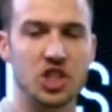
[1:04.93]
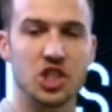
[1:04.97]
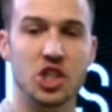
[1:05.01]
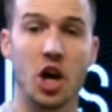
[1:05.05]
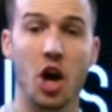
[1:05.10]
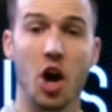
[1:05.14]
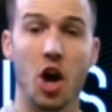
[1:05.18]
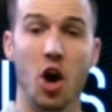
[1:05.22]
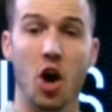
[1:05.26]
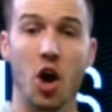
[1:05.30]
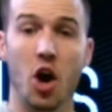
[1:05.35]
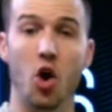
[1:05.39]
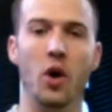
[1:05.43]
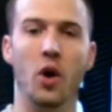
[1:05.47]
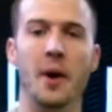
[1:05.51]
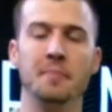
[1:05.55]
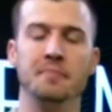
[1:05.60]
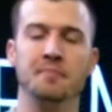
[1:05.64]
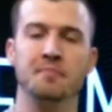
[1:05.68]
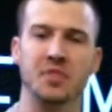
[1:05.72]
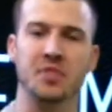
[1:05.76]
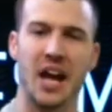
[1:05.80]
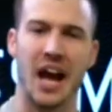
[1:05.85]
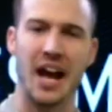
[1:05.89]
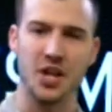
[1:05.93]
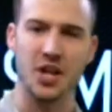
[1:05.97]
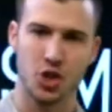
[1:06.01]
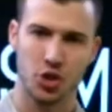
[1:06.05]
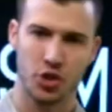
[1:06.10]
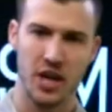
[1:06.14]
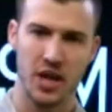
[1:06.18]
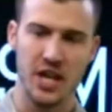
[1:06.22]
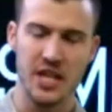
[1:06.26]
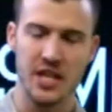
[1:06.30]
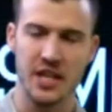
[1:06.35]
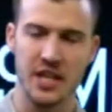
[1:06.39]
So I
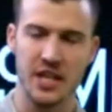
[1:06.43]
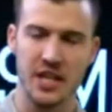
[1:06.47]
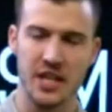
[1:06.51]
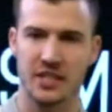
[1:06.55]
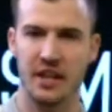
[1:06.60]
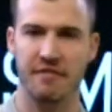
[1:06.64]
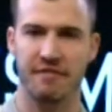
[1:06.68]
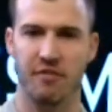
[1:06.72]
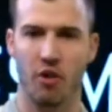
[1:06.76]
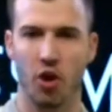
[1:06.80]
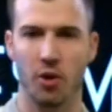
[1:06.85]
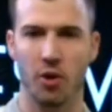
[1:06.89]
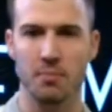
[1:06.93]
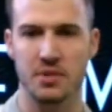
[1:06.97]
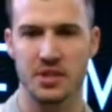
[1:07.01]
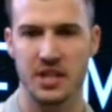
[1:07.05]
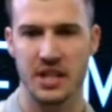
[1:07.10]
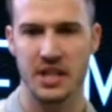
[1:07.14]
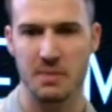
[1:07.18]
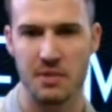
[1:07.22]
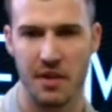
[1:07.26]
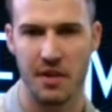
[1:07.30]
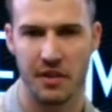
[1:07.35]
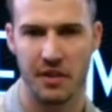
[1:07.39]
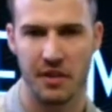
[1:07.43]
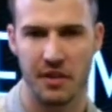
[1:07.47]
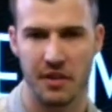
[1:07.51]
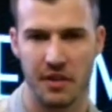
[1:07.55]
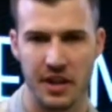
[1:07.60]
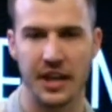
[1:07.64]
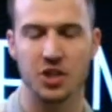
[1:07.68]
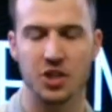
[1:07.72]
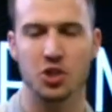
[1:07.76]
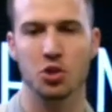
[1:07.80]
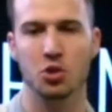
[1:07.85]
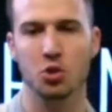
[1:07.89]
trained the State Farm team the other
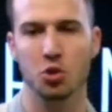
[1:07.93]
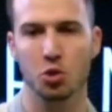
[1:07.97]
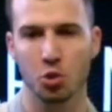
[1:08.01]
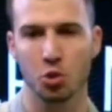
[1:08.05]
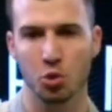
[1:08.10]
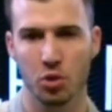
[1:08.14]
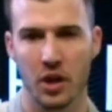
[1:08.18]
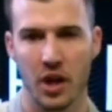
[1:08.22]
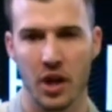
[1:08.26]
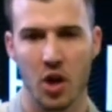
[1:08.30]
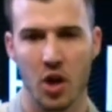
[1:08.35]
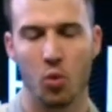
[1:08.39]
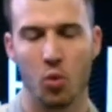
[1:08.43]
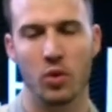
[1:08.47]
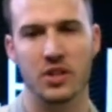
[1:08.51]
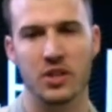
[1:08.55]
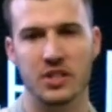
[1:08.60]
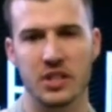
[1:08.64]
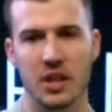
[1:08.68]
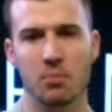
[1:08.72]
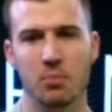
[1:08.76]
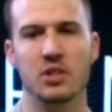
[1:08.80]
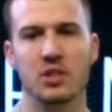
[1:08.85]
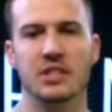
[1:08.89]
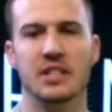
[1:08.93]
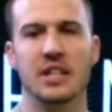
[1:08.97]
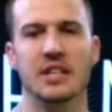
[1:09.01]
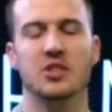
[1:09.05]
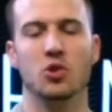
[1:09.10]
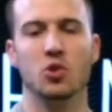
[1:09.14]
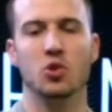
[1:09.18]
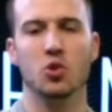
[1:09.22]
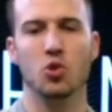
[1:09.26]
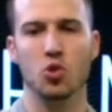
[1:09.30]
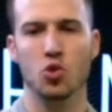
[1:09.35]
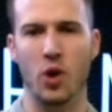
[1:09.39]
day too. When someone
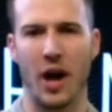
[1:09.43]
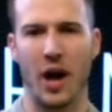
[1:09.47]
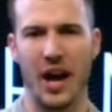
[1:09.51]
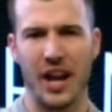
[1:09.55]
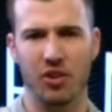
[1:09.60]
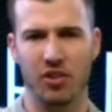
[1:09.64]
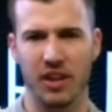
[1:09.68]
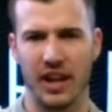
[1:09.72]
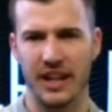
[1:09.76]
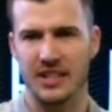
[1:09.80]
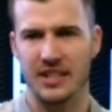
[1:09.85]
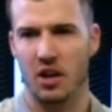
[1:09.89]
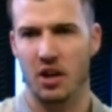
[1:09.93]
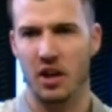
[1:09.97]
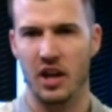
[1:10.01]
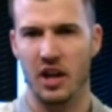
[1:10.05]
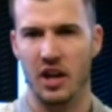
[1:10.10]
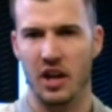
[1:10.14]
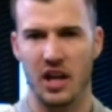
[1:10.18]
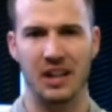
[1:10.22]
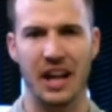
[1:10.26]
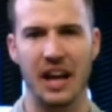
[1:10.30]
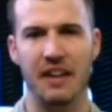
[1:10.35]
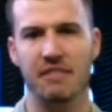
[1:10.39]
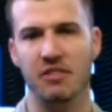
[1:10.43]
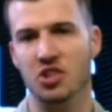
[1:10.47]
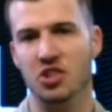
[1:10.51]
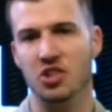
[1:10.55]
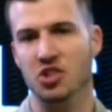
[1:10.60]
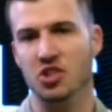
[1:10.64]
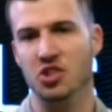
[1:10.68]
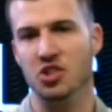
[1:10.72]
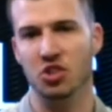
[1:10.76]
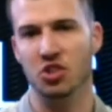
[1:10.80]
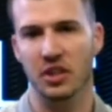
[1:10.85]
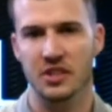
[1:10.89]
says, "Ooh, I don't like talking about life
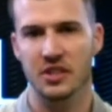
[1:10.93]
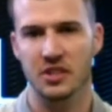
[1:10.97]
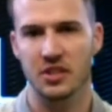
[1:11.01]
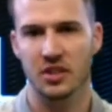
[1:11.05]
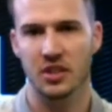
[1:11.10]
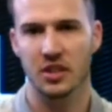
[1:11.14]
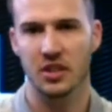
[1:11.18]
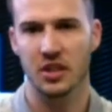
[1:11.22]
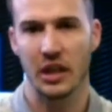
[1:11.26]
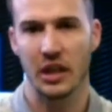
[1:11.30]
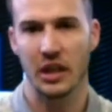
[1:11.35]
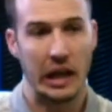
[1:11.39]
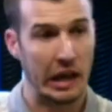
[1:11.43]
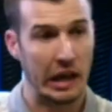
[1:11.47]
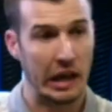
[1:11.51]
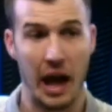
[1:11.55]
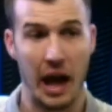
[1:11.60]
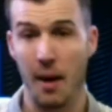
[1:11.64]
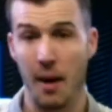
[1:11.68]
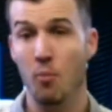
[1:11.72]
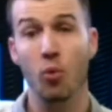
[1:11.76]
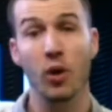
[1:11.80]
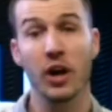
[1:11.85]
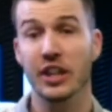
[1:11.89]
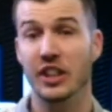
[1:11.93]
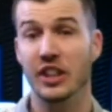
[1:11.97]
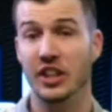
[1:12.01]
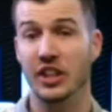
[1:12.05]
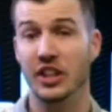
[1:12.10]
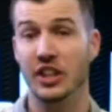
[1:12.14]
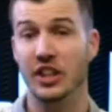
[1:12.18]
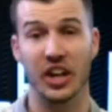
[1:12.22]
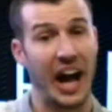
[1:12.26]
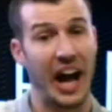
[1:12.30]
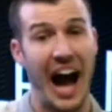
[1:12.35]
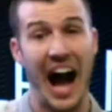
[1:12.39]
insurance," I'm with
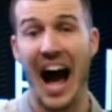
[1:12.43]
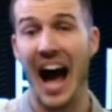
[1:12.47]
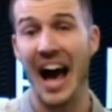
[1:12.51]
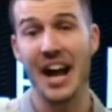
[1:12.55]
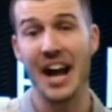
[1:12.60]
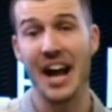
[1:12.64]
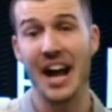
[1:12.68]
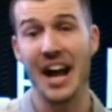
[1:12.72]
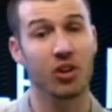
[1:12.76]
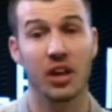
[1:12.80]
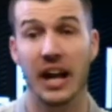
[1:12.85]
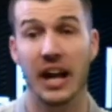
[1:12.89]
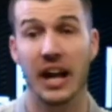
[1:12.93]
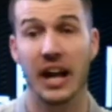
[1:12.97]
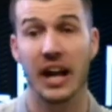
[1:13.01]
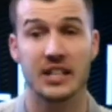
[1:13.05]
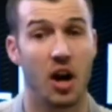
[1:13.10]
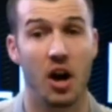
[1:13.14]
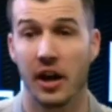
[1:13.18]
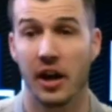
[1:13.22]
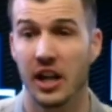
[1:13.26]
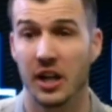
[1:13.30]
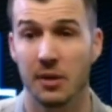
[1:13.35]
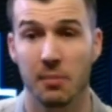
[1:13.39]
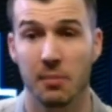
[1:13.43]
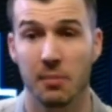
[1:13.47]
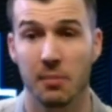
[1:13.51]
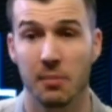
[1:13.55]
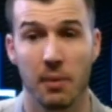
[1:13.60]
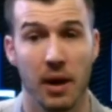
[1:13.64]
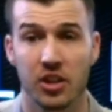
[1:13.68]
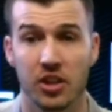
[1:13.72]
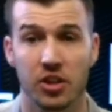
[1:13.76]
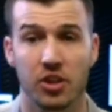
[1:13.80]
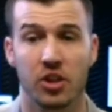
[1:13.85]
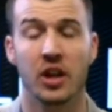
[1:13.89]
you. I don't like talking
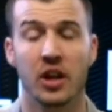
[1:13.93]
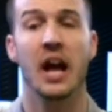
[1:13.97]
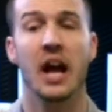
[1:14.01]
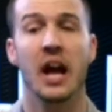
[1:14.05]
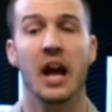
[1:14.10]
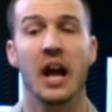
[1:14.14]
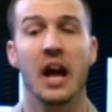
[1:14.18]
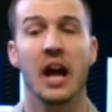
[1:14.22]
about either.